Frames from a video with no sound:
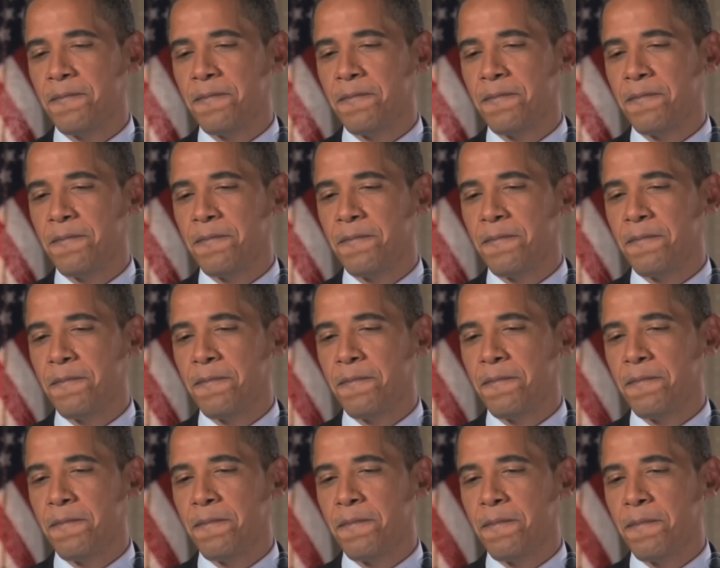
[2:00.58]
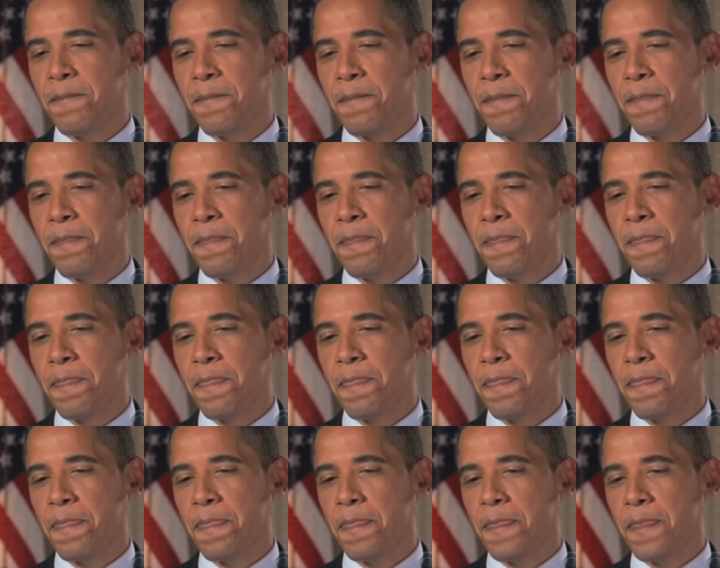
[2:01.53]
Nothing is said.